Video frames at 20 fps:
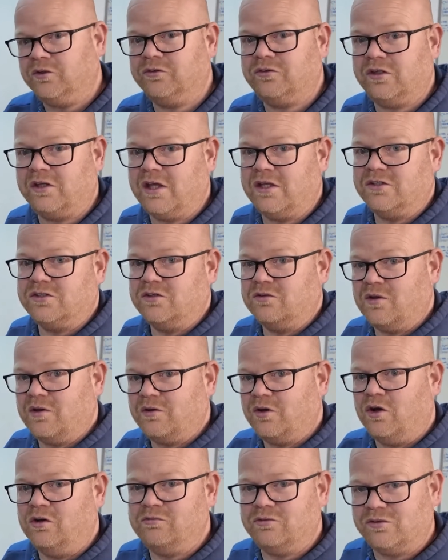onto the engine, you
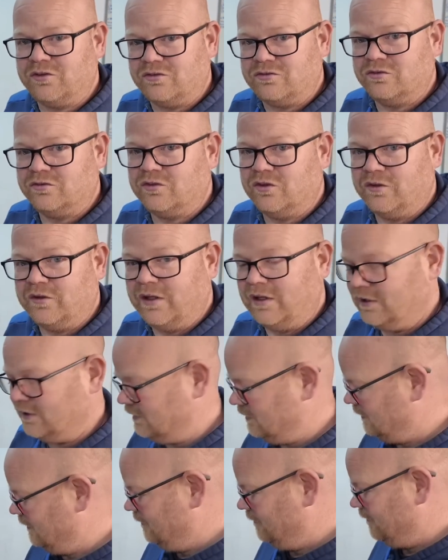had high resistance on there,
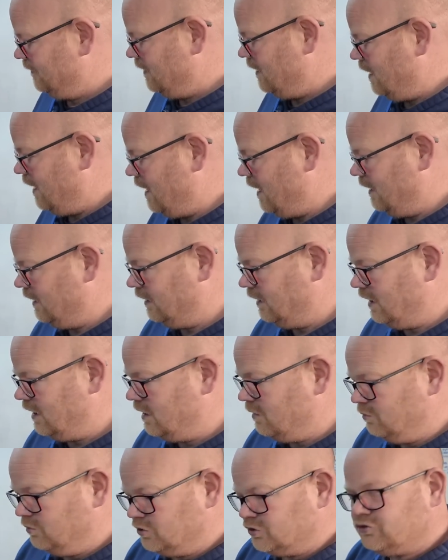and
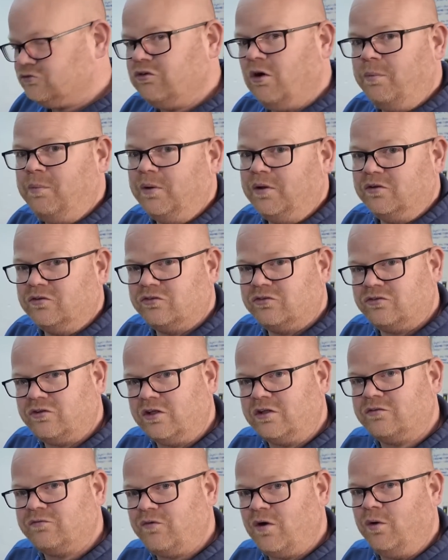it was dropping
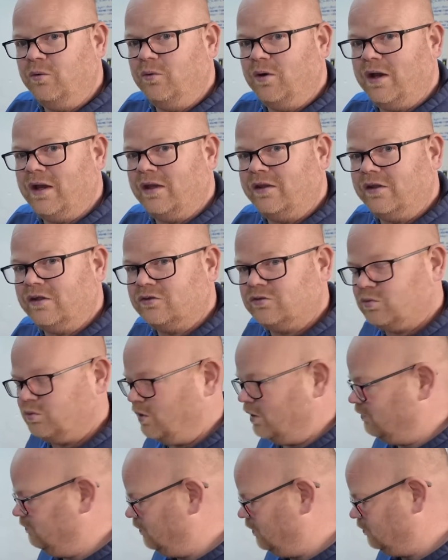6 volt out of that
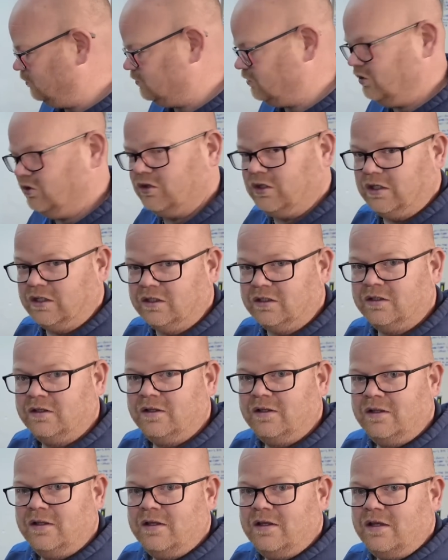12 volt circuit.
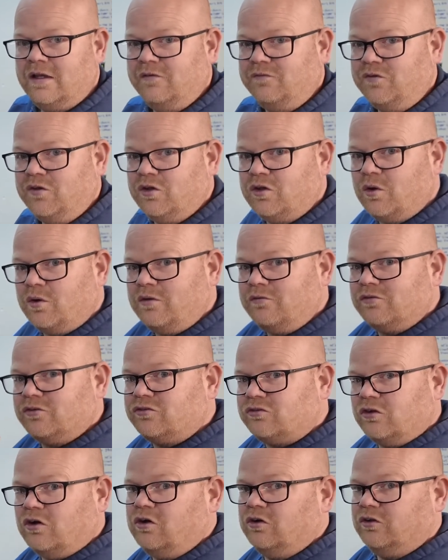If you go either
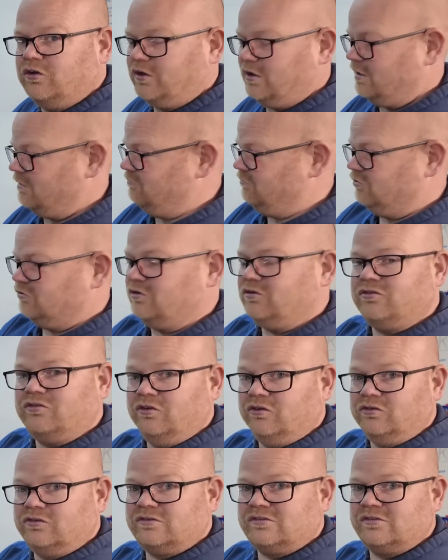side of that
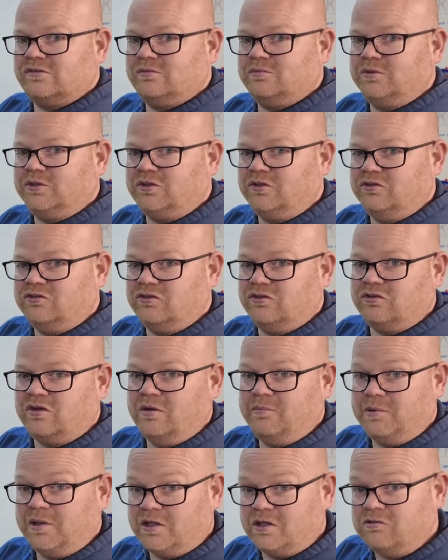resistance, which is just
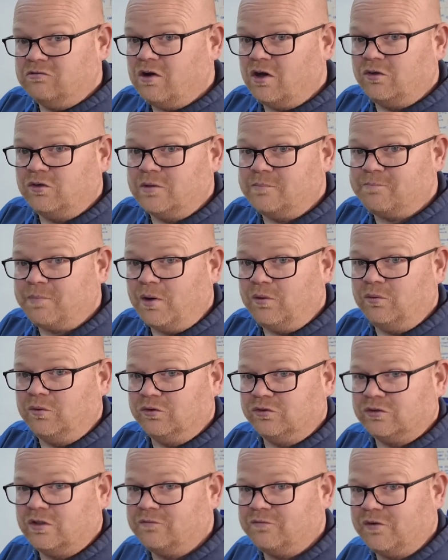going to be a corroded bolt
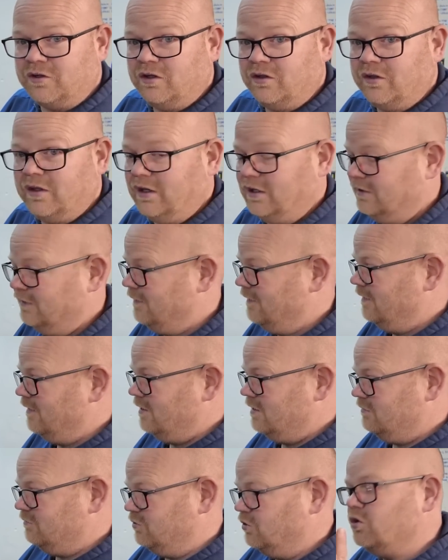or something like
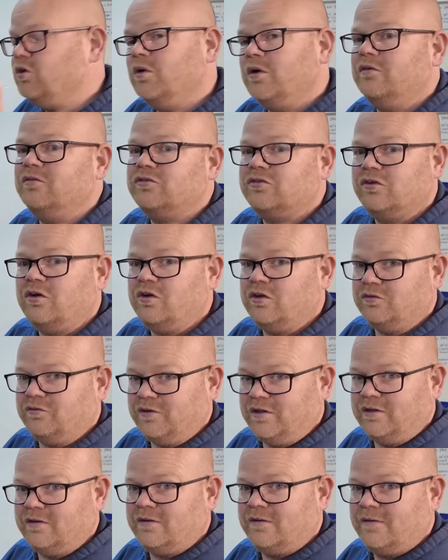that, if you go either side of
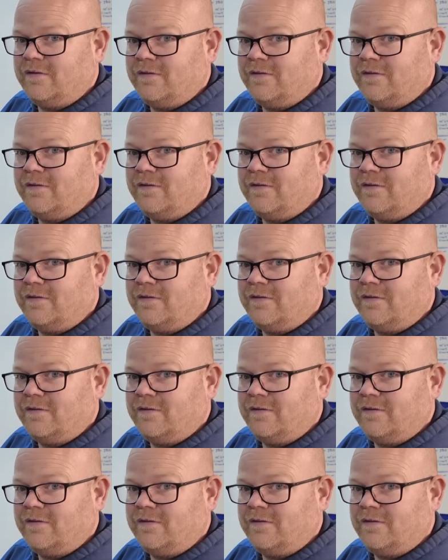it,